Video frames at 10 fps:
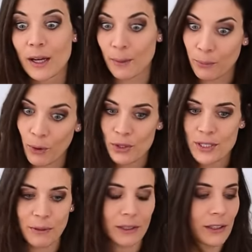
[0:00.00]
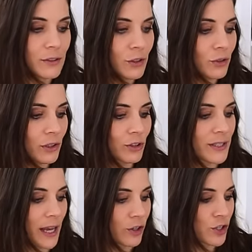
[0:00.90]
approximately to do each
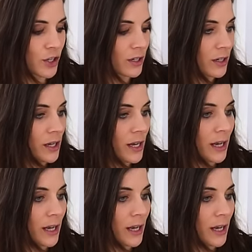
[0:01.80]
section.